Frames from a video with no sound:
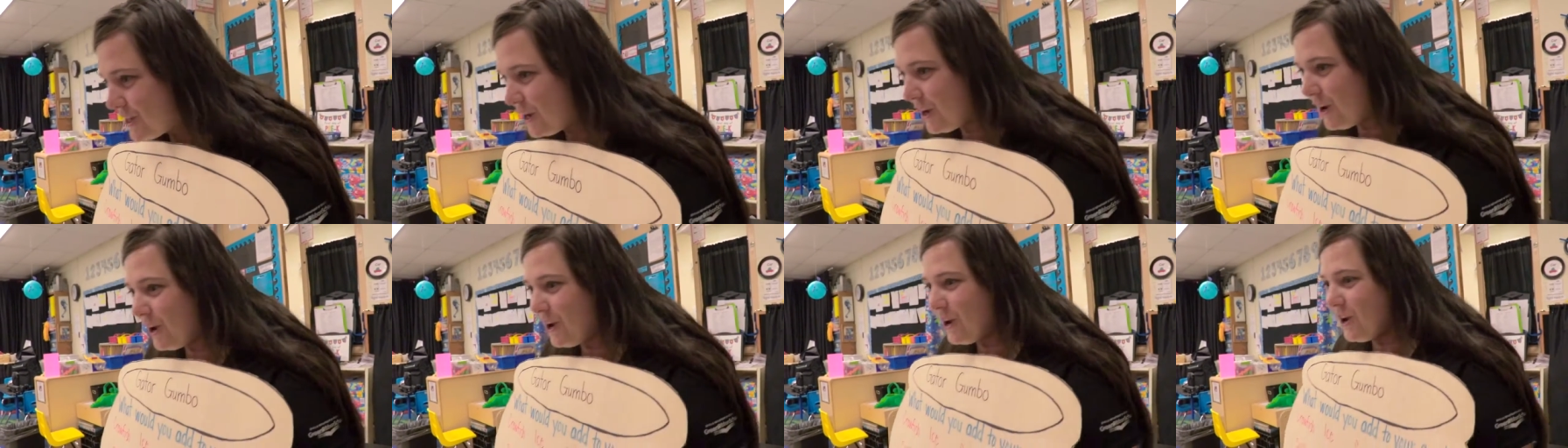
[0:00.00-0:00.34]

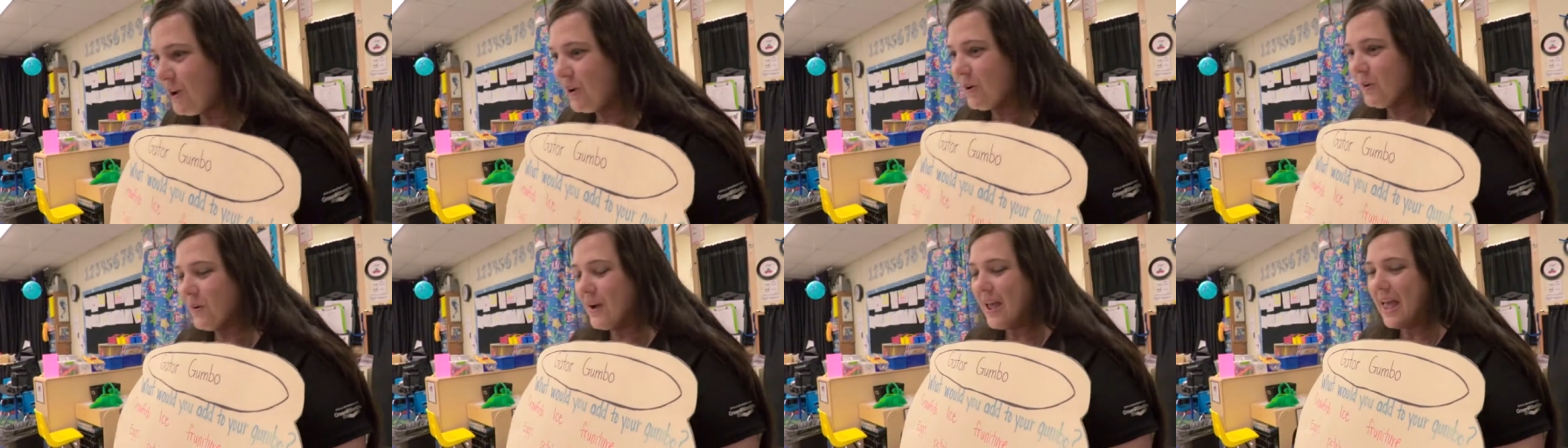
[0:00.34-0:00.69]

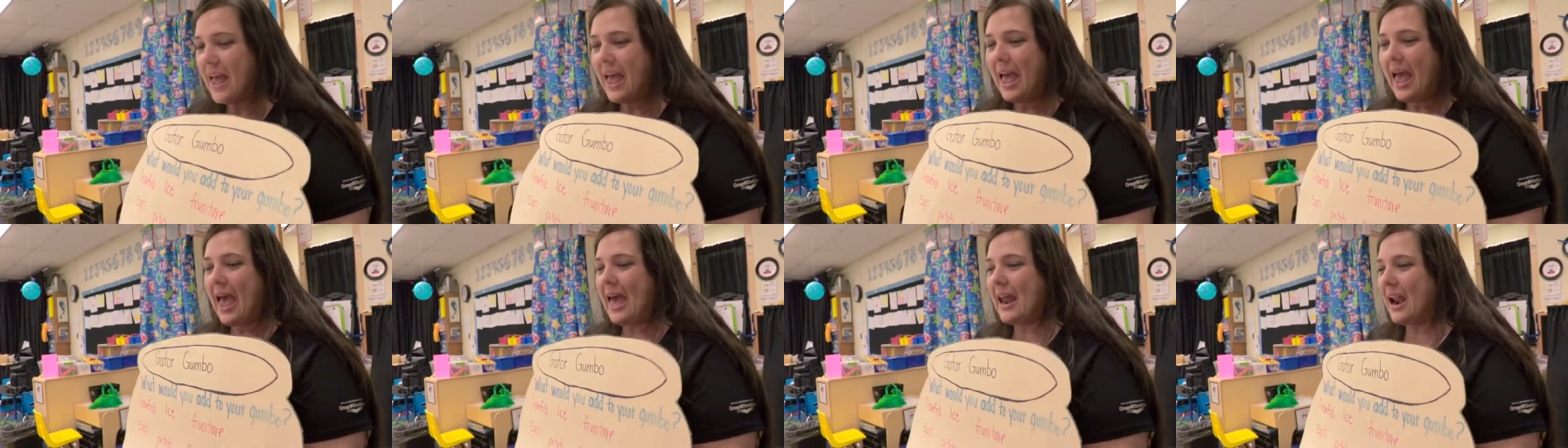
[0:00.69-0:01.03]
too.
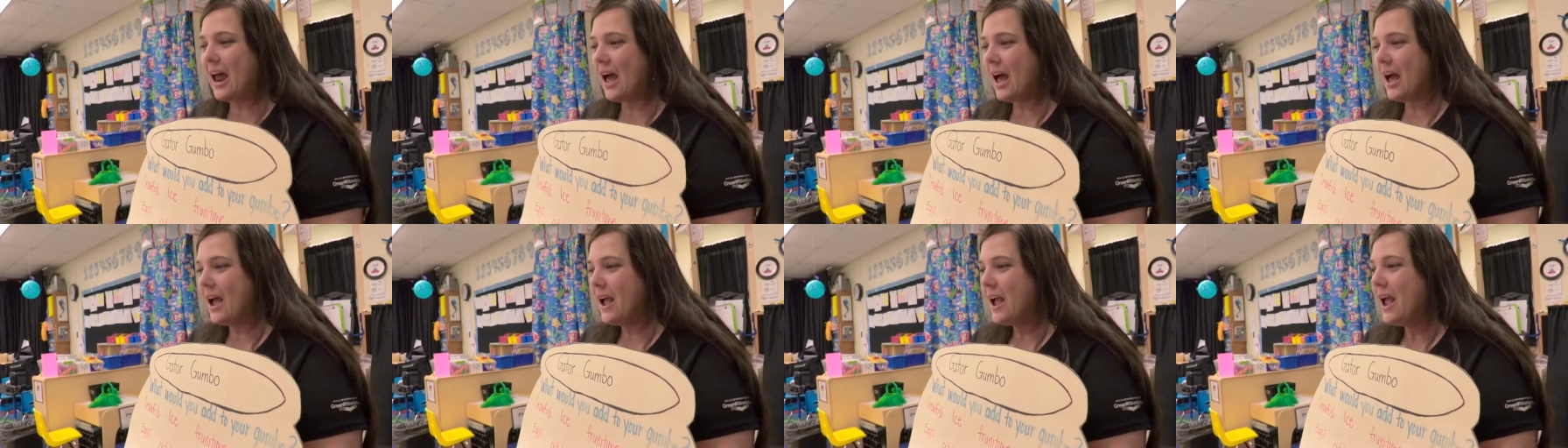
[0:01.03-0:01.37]
And
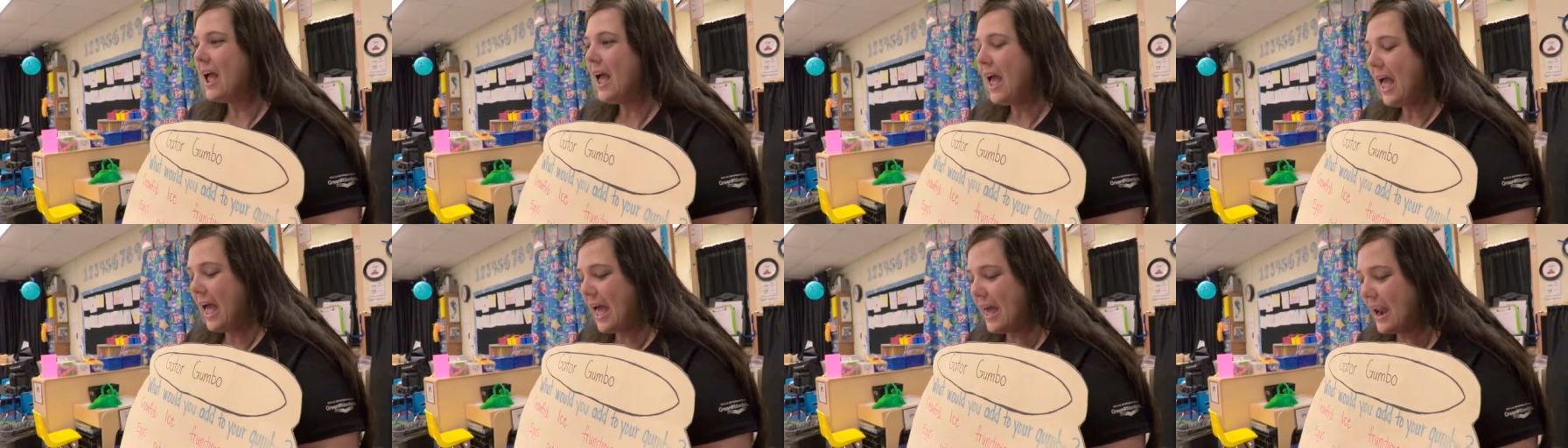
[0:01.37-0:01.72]

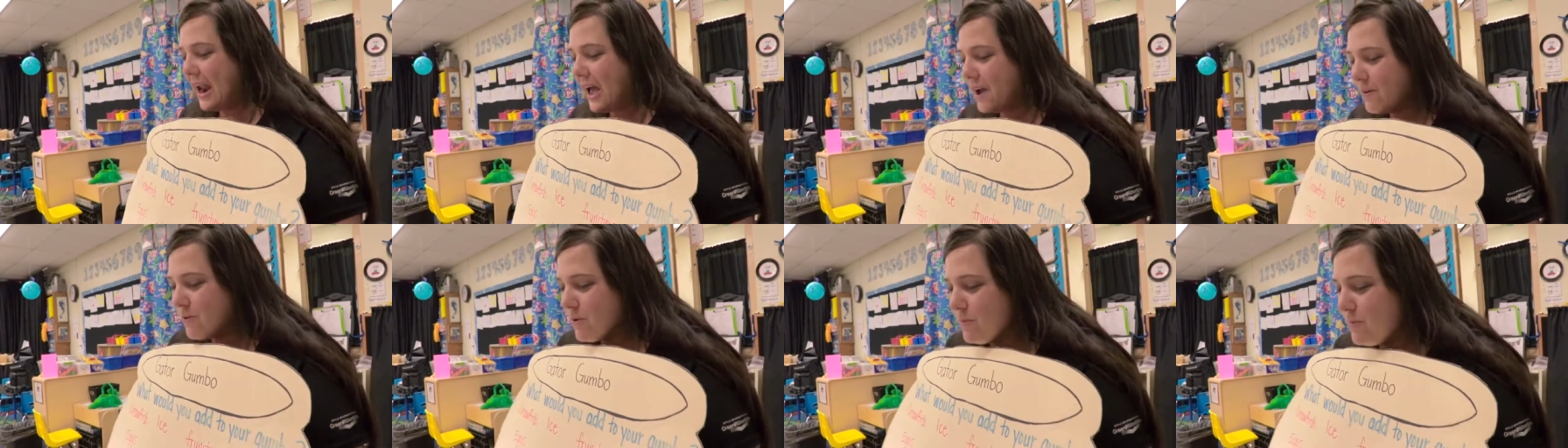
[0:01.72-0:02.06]
I, and
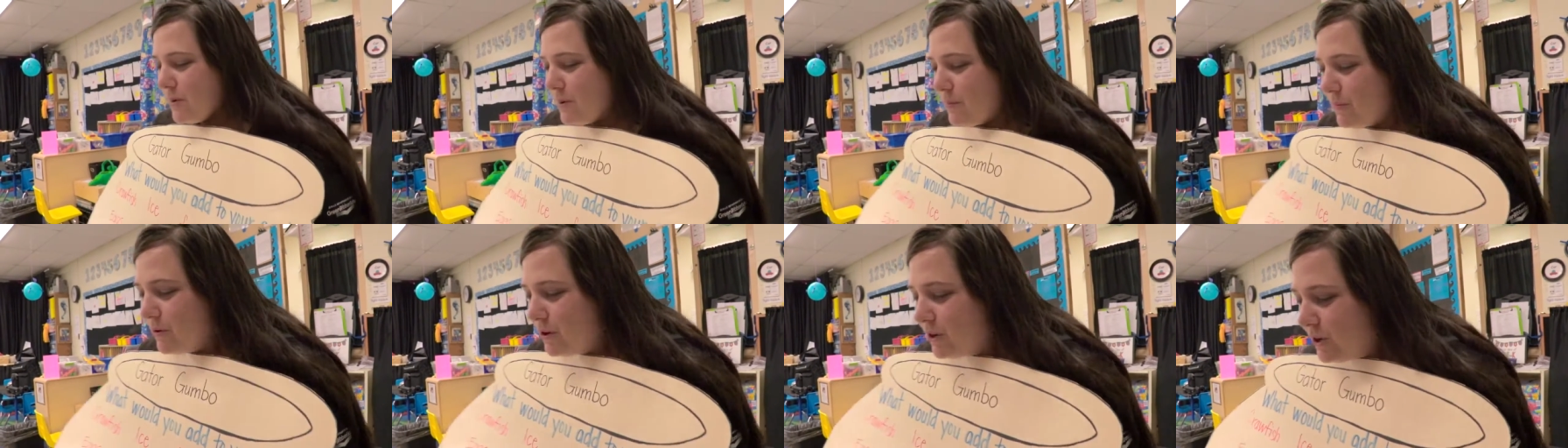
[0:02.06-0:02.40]
I
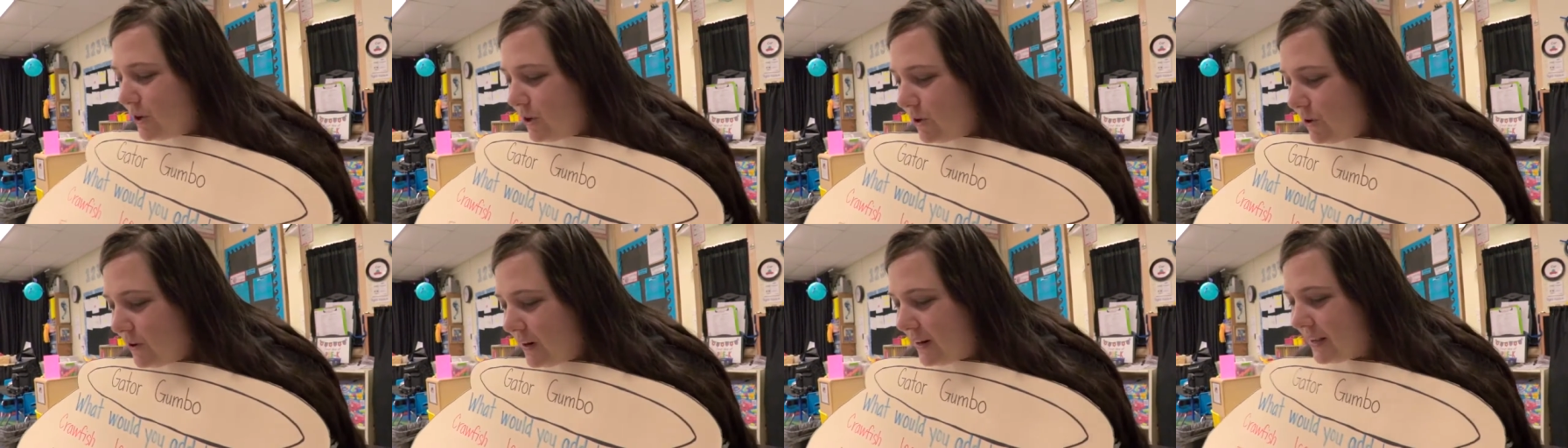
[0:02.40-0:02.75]
remember you